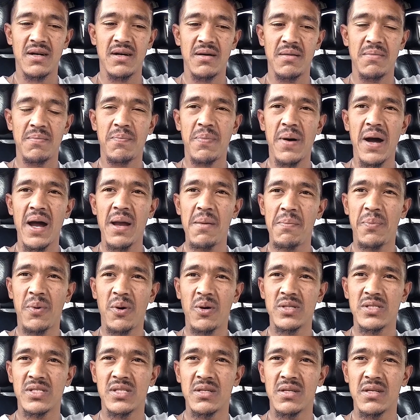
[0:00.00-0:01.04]

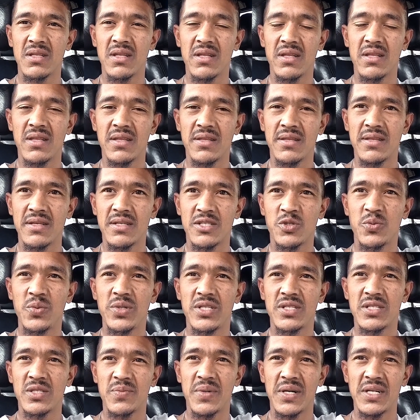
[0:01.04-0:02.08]
bypassed the
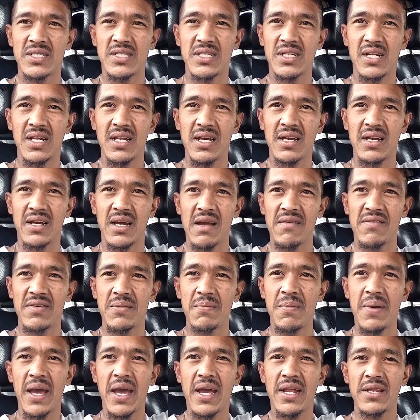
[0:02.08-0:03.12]
switches basically, and gave it
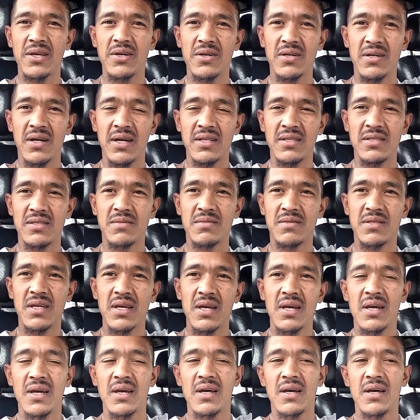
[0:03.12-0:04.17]
manual, and
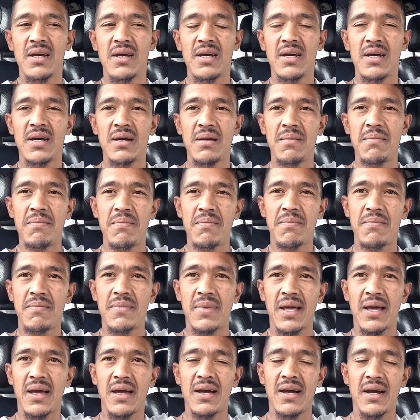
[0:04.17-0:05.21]

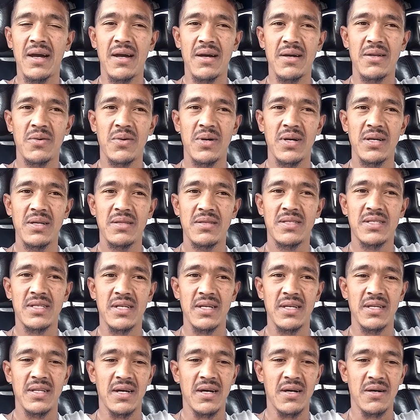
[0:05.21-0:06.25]
like, how do I say
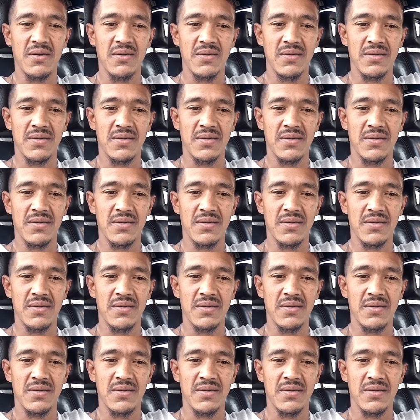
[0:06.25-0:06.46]
now,